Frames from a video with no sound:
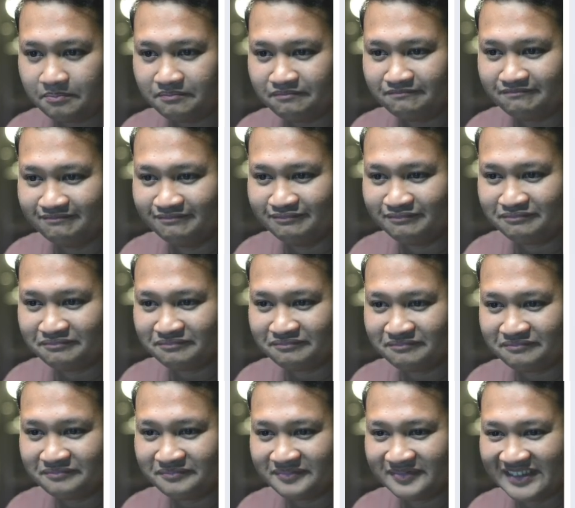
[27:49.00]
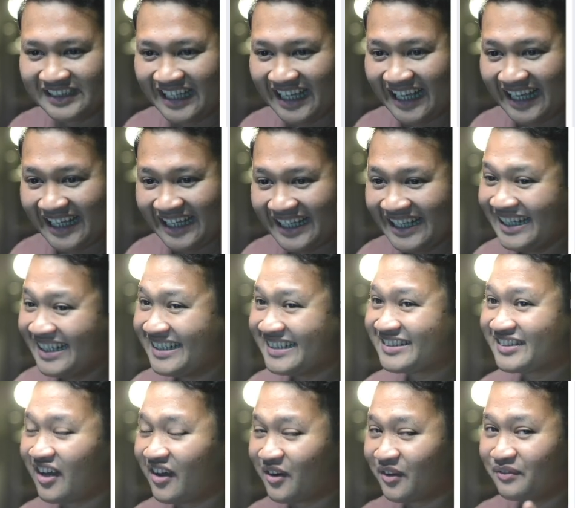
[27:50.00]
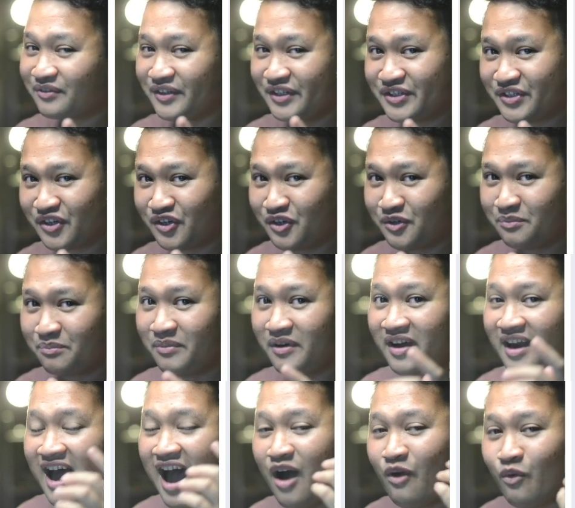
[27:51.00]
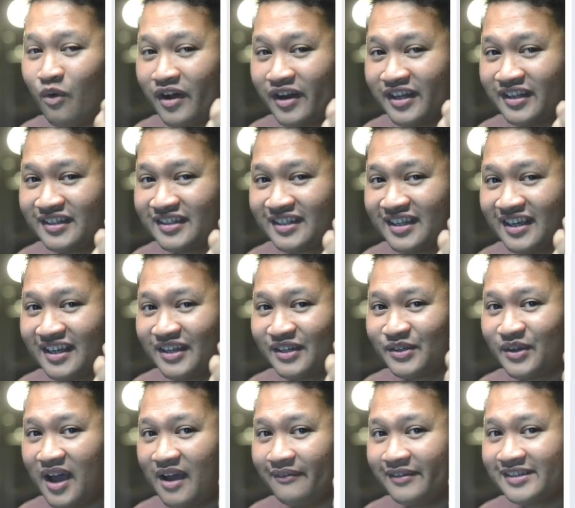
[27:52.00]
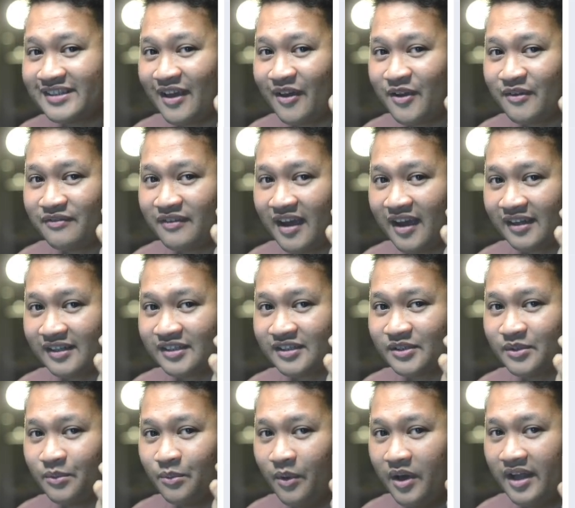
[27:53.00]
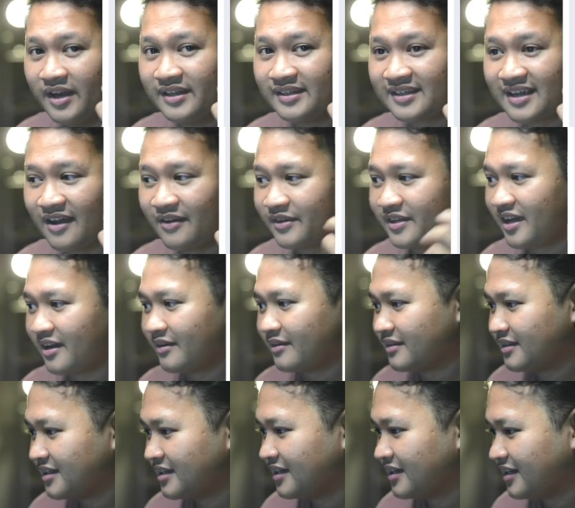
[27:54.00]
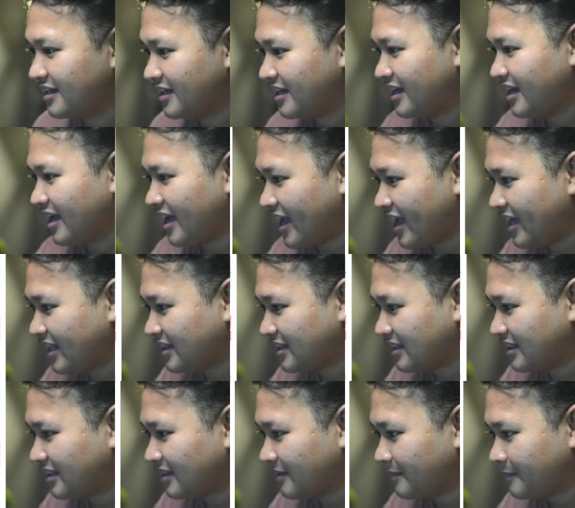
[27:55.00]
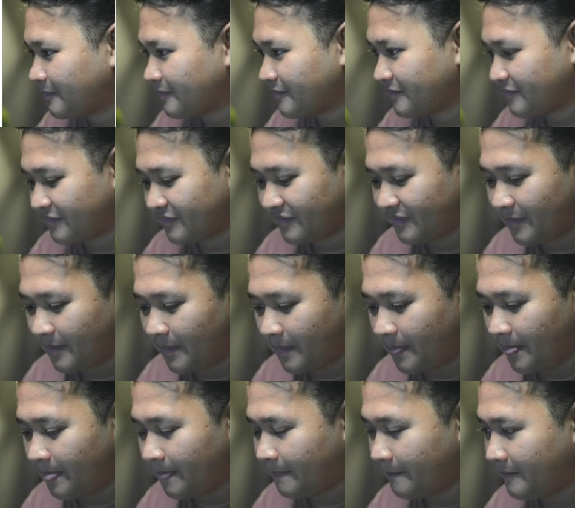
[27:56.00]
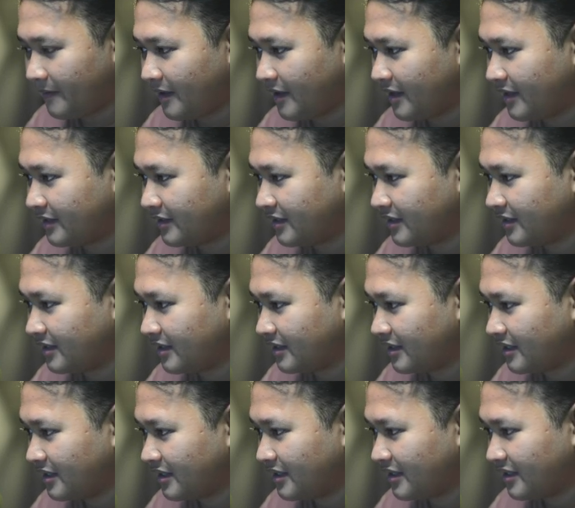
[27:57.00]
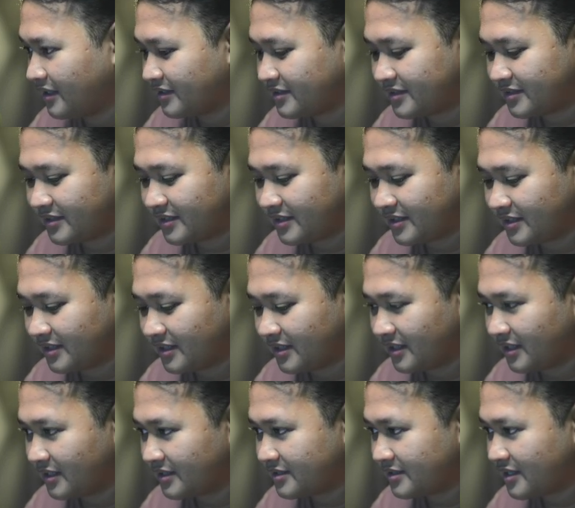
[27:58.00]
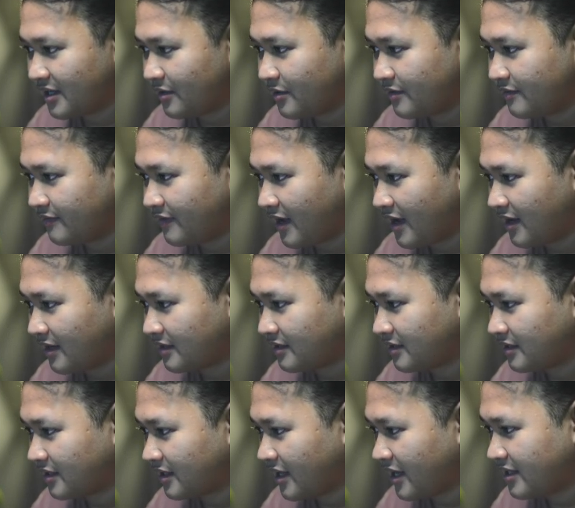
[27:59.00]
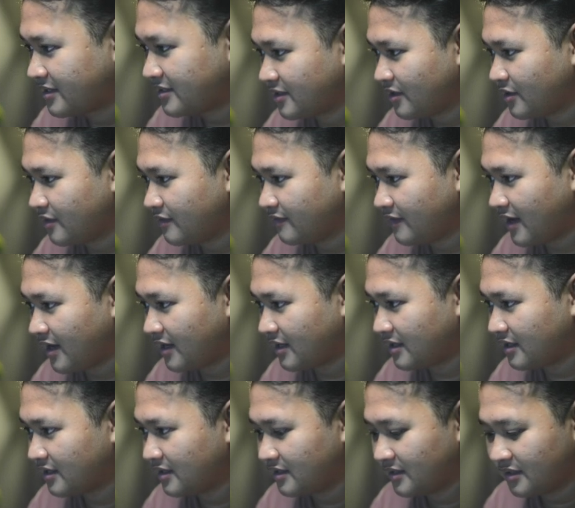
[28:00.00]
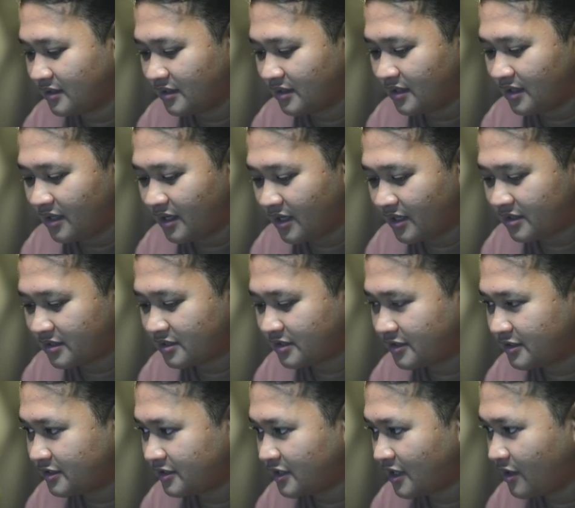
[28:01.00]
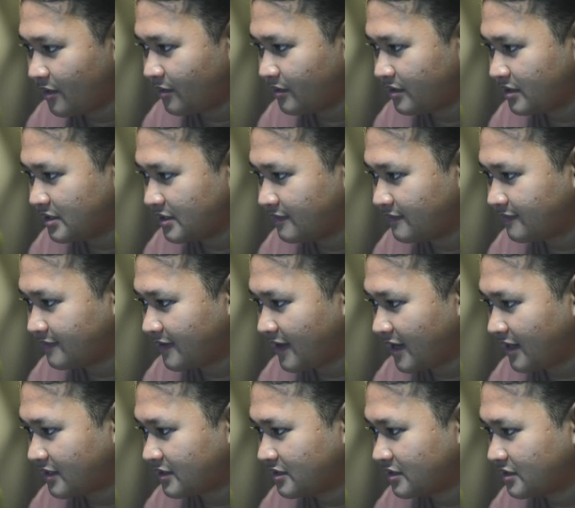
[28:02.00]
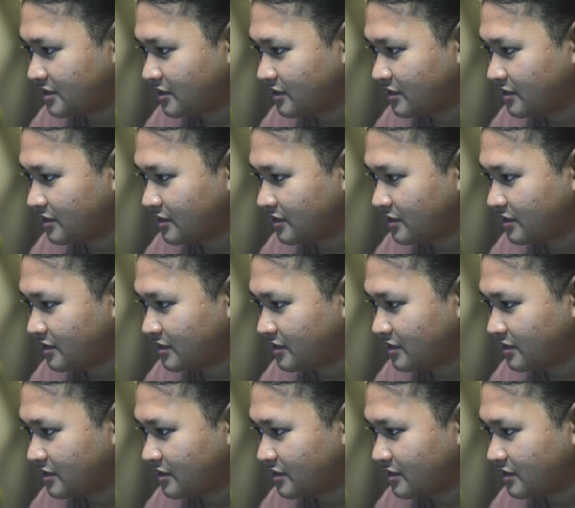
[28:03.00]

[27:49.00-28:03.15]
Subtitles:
It is subtle feature, but I want it to have a sound effects when countdown. Add a sound effect. Add effect. X sound effects.